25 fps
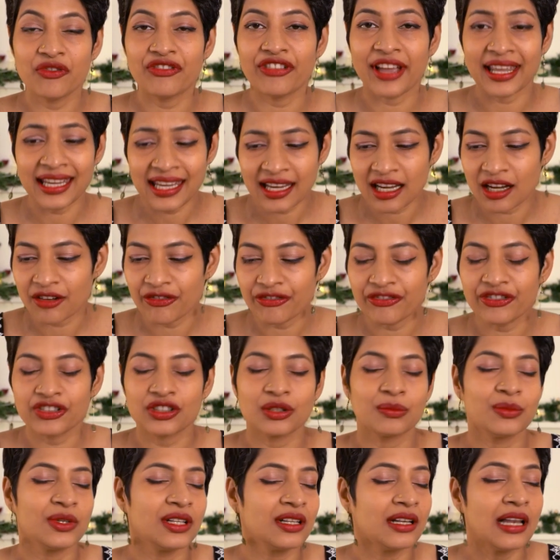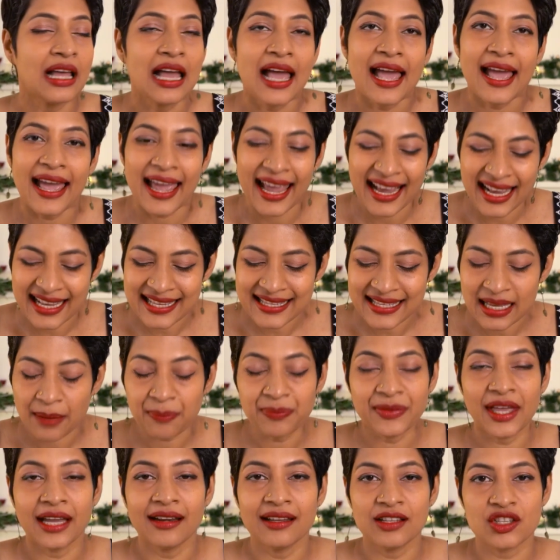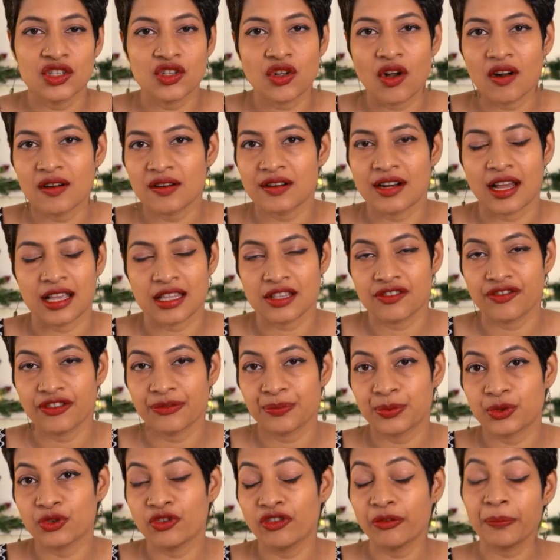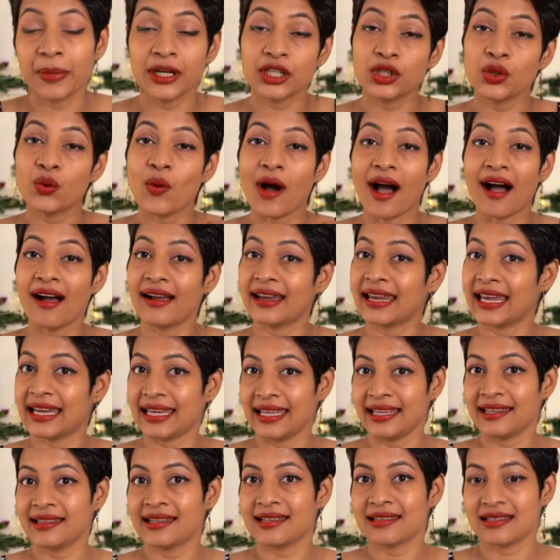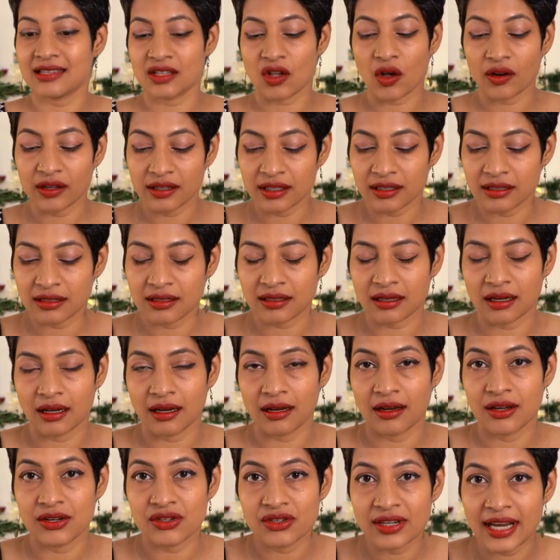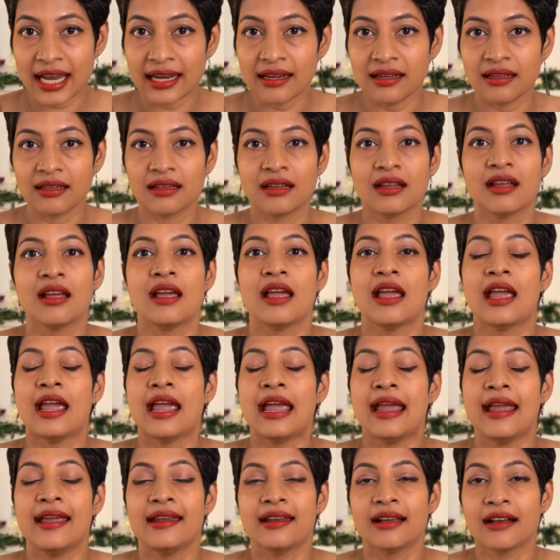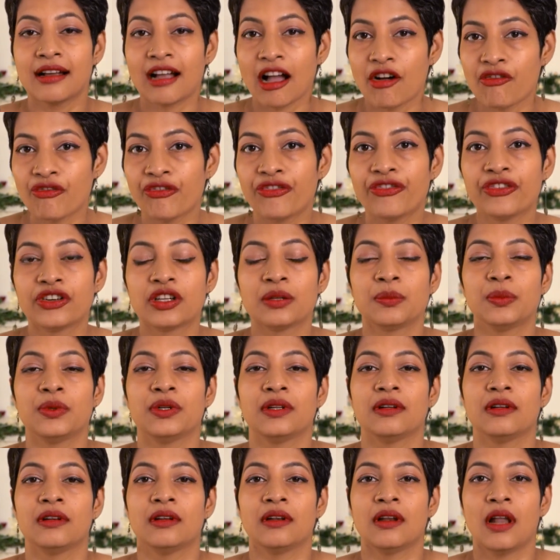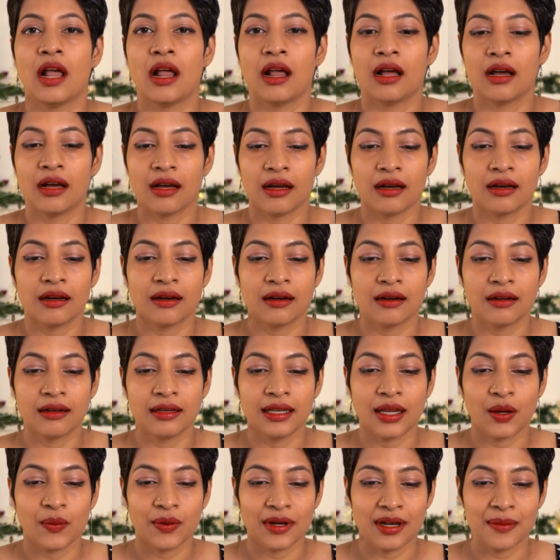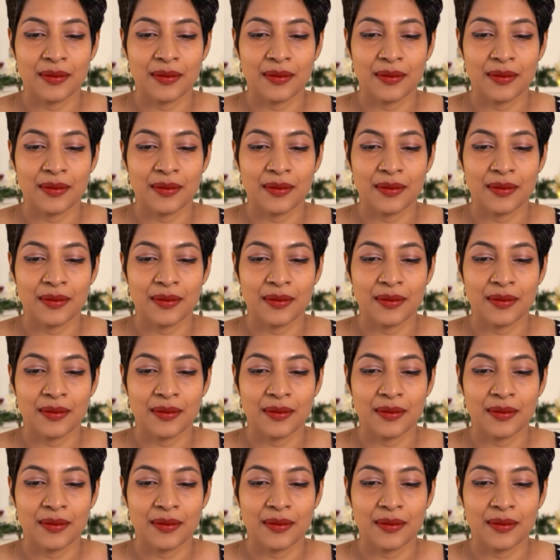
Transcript: very comfortable, except that it's not transfer proof, but you are getting this solid red in a comfortable liquid